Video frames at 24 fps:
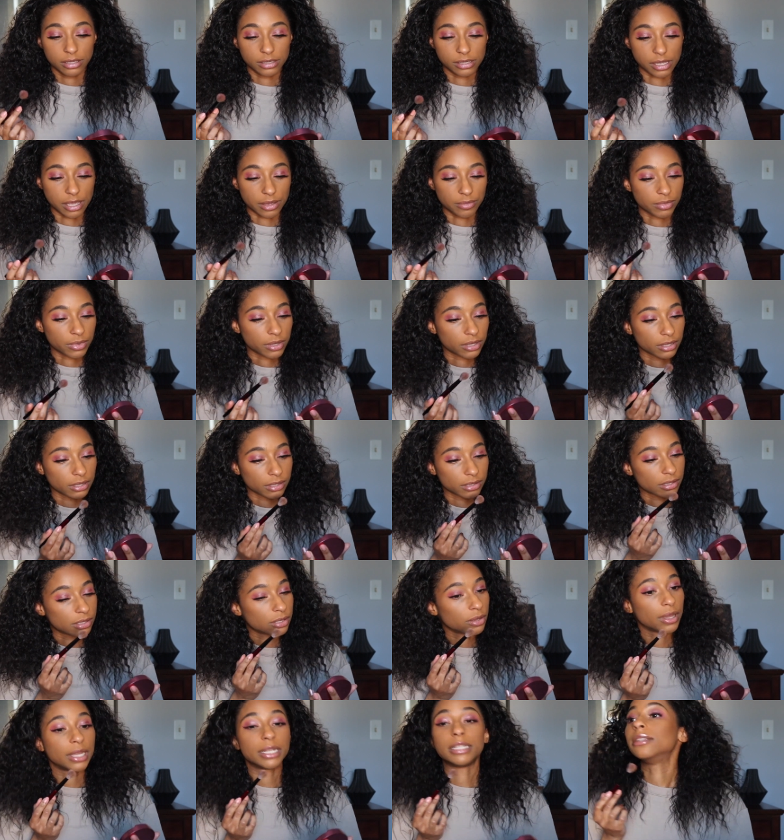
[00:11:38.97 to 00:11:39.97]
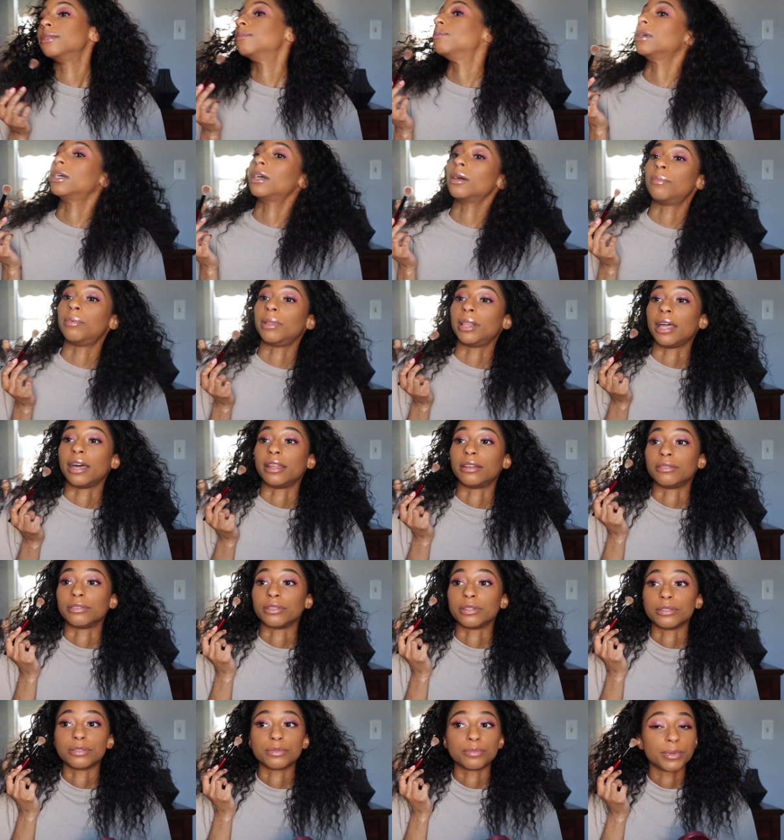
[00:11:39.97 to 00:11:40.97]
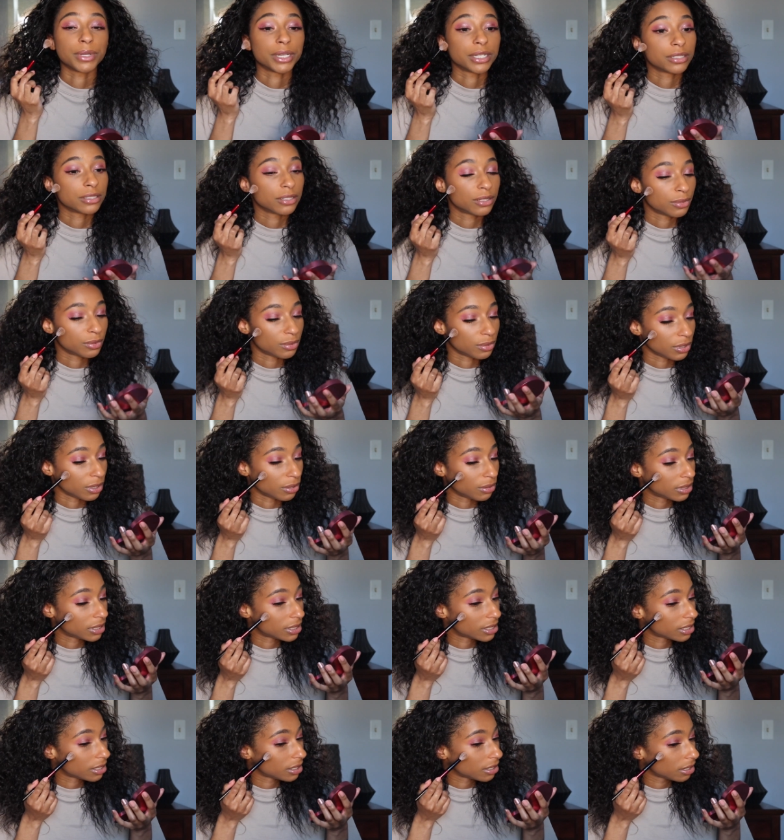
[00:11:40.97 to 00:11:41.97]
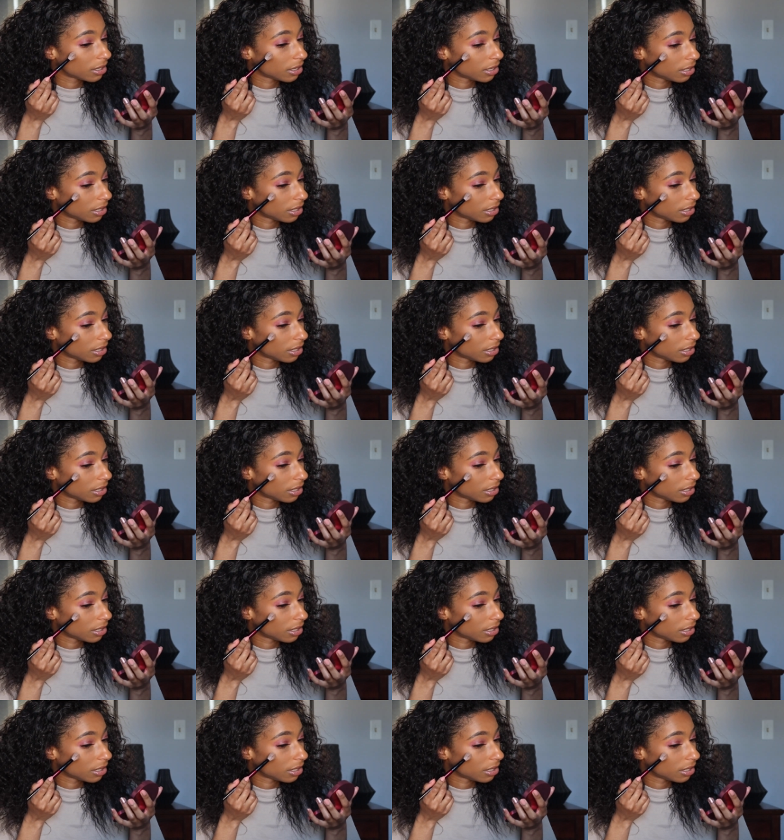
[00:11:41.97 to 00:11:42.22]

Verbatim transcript: type things. So I did pick up a lot on this brush. We're going to see.